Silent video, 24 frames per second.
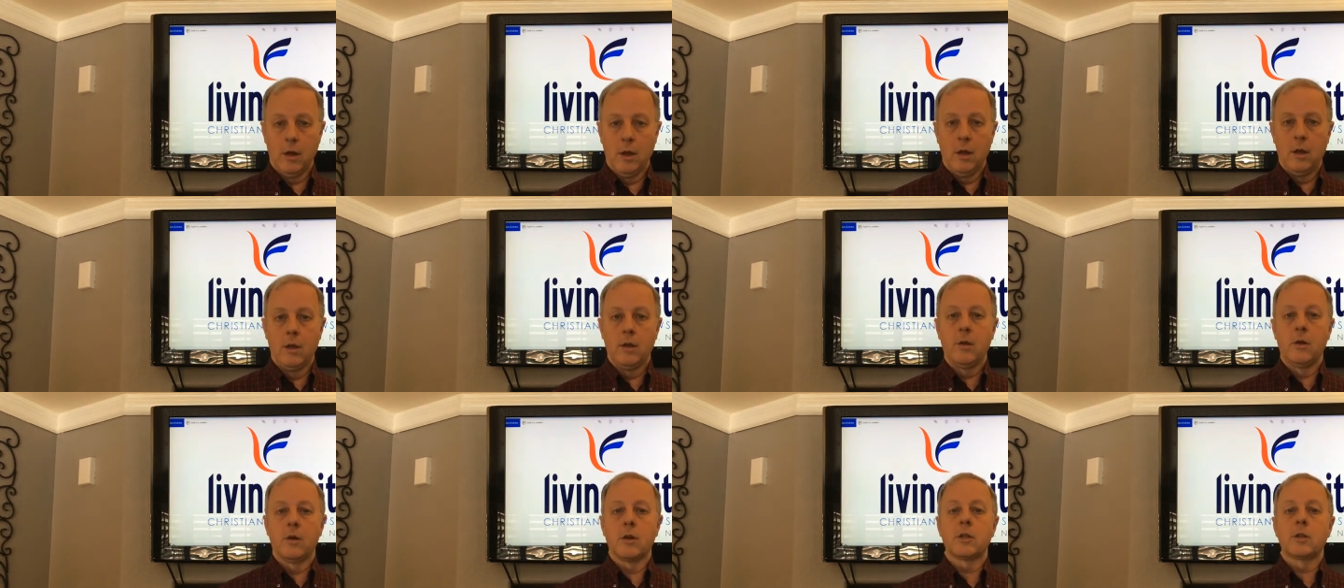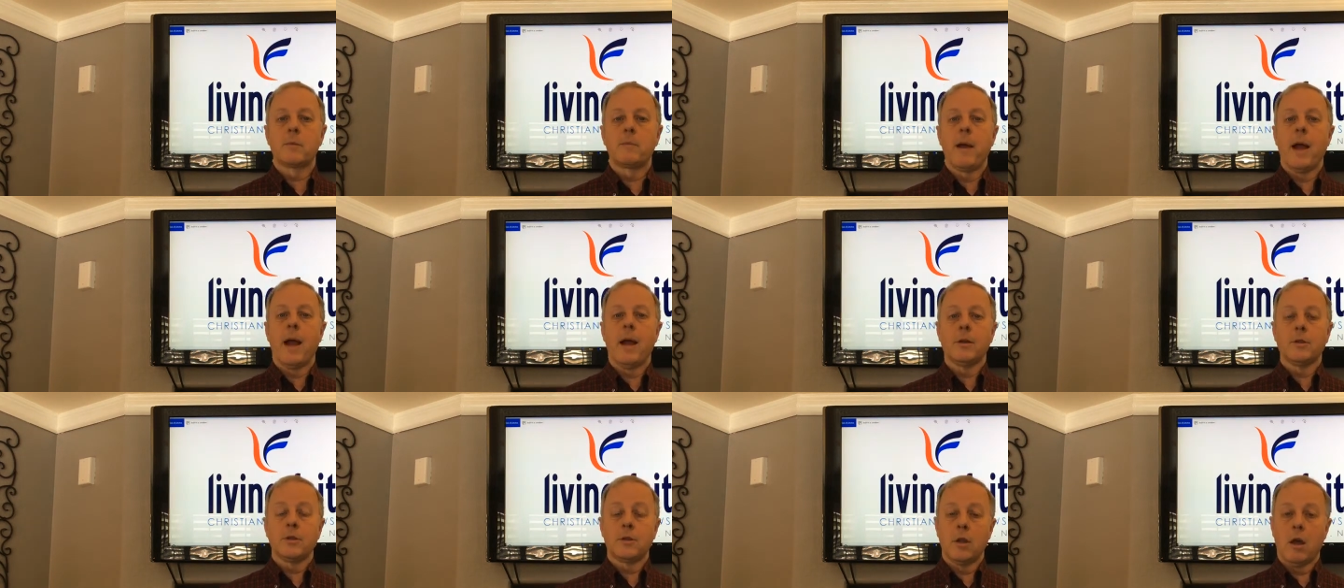you're a
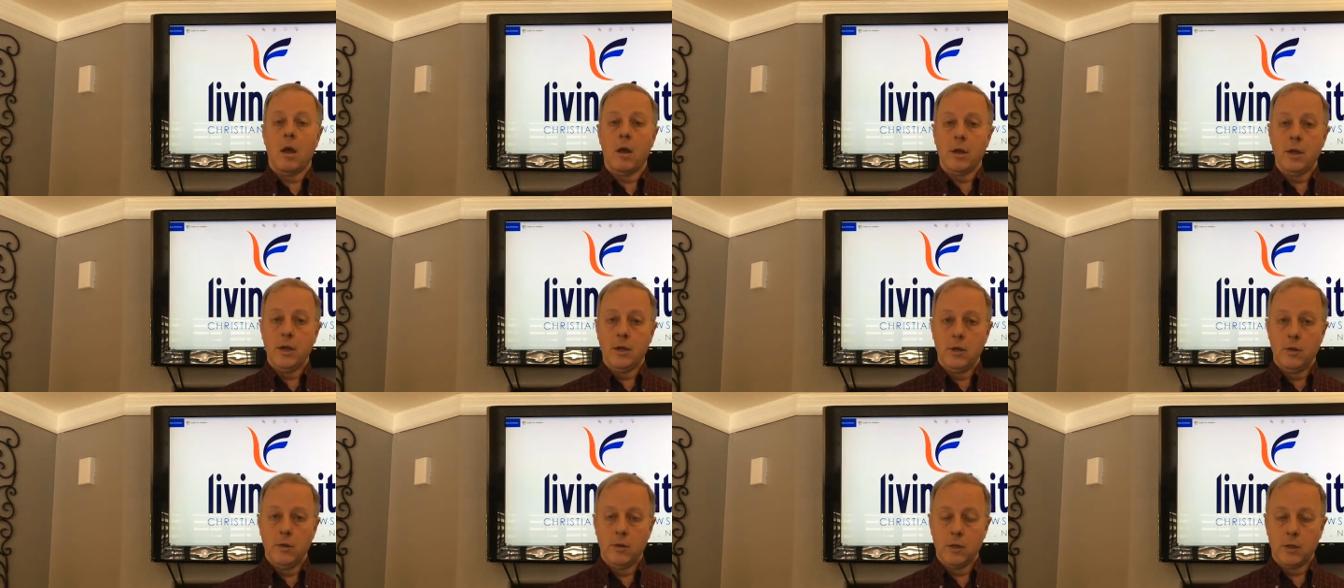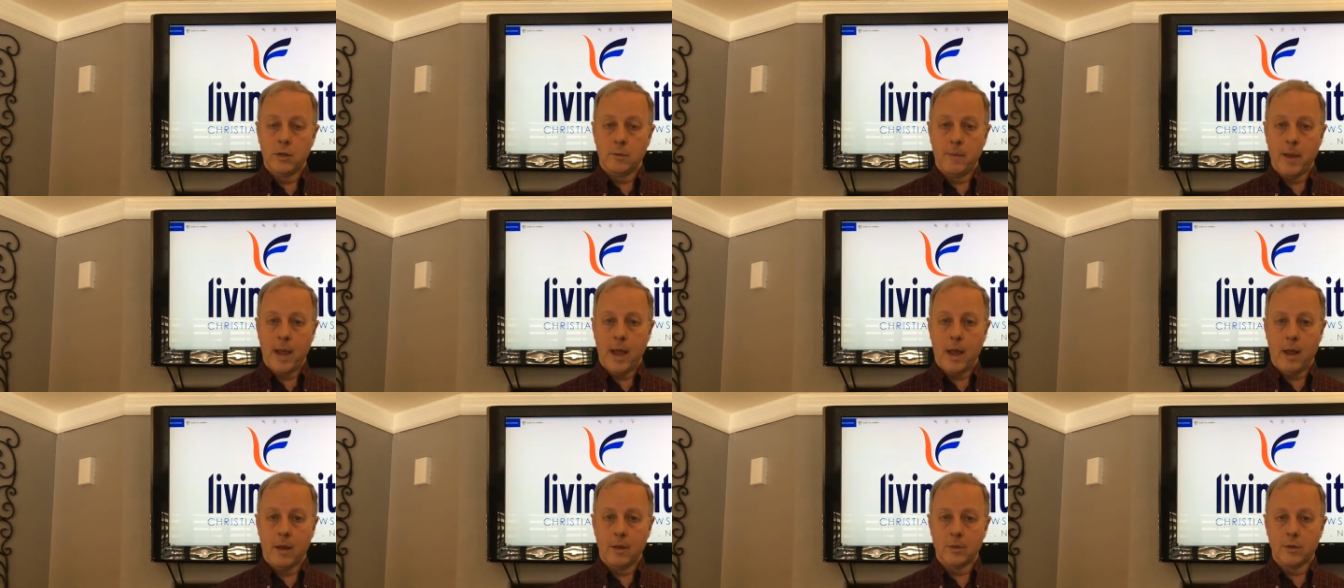spouse talking to a
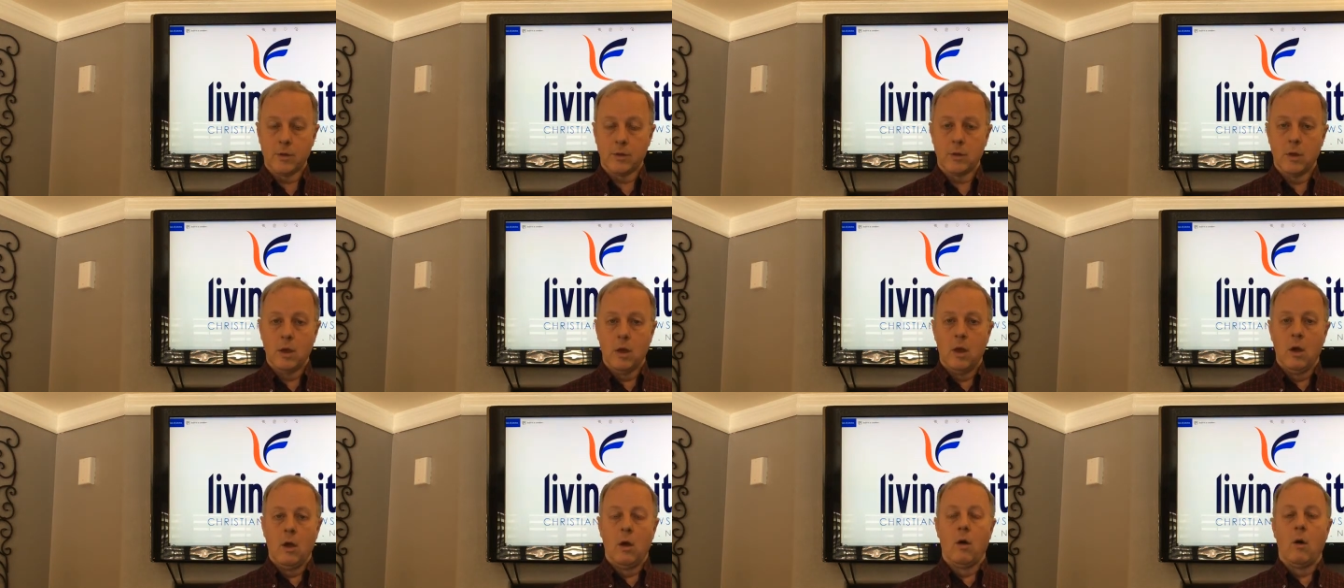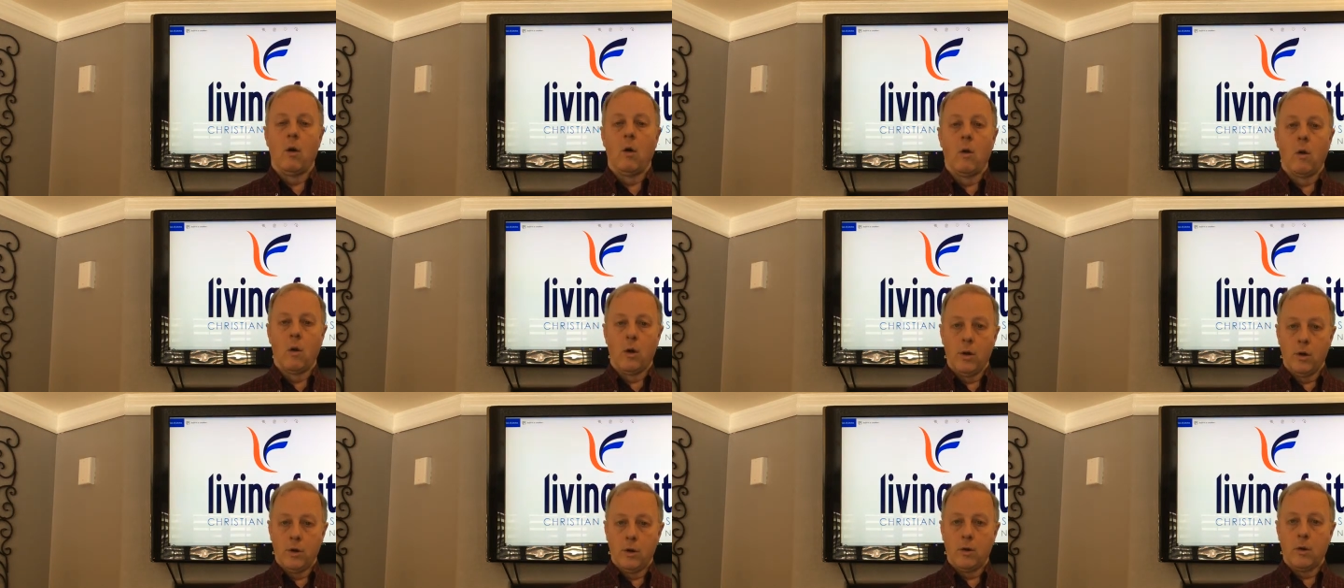spouse,
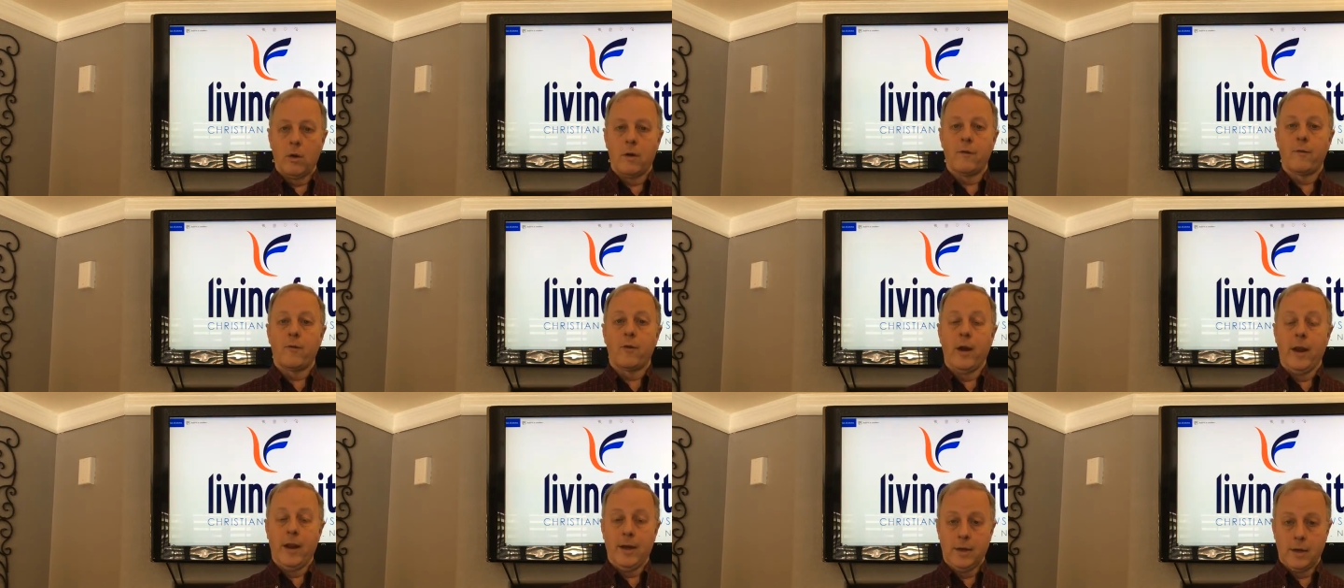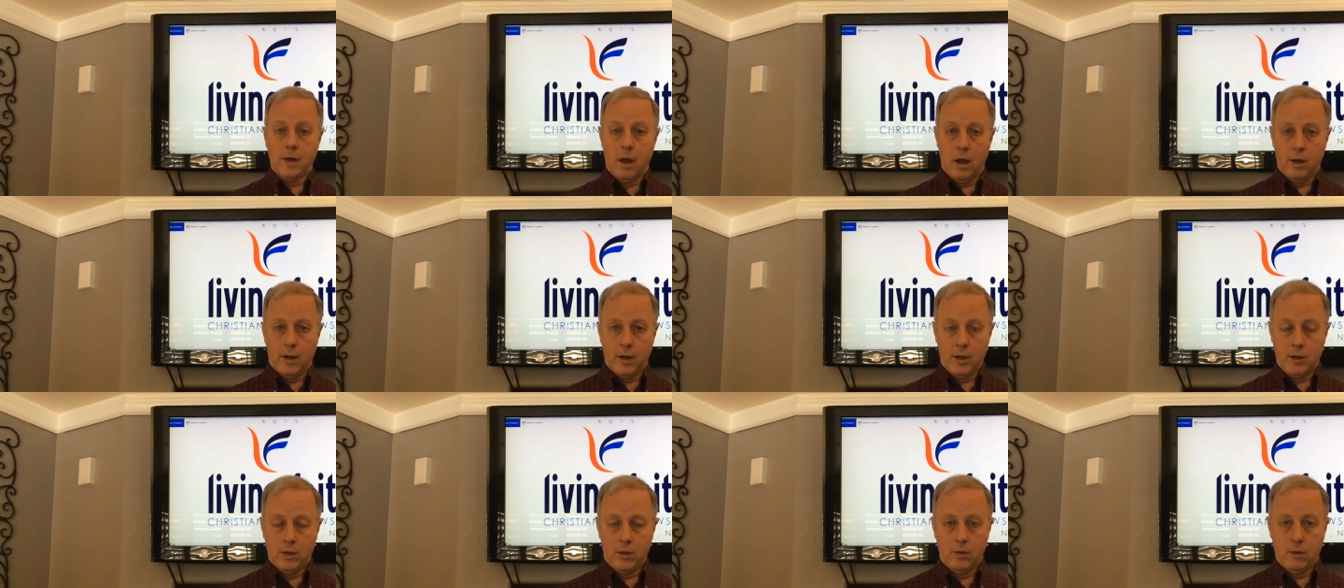or you're a friend
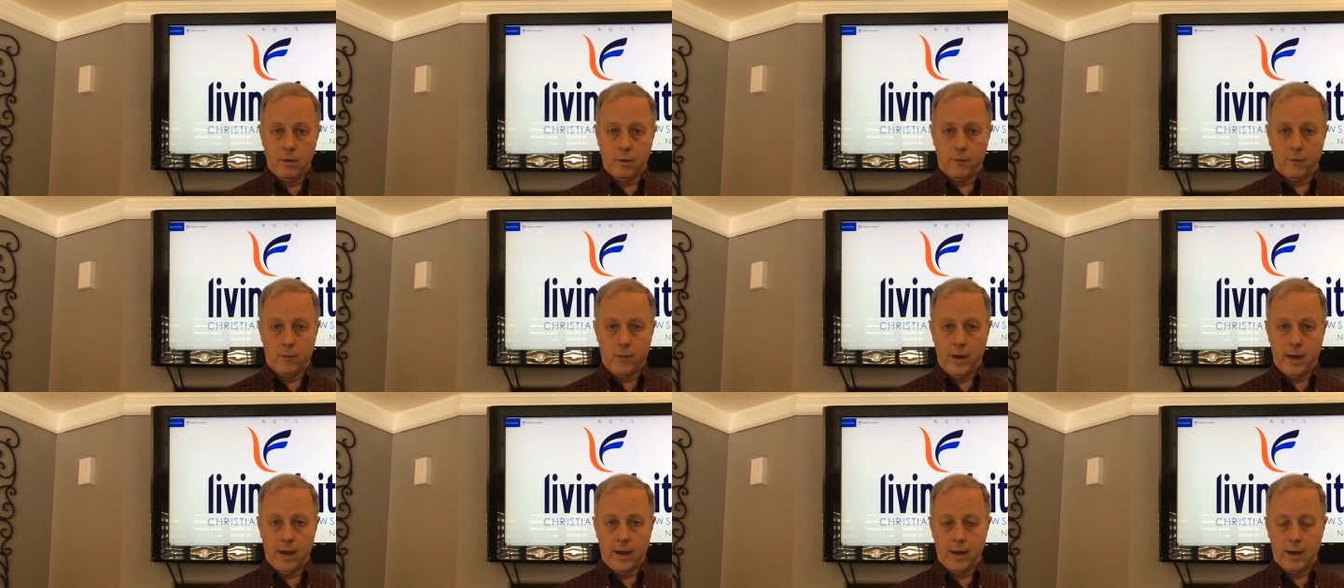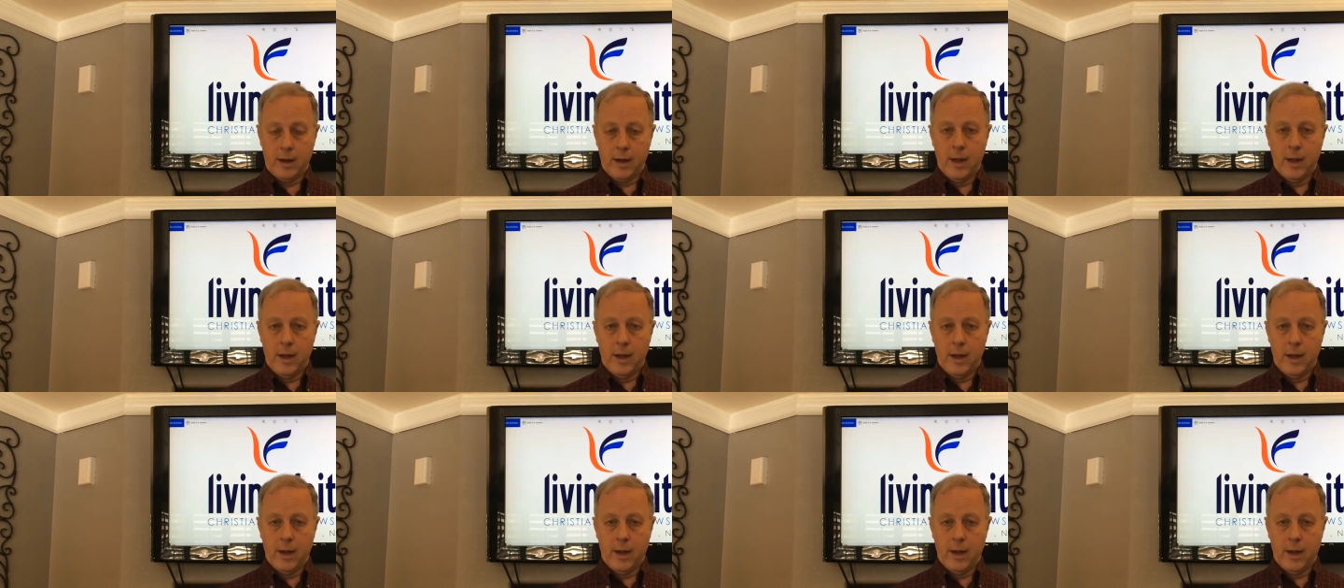talking to a friend.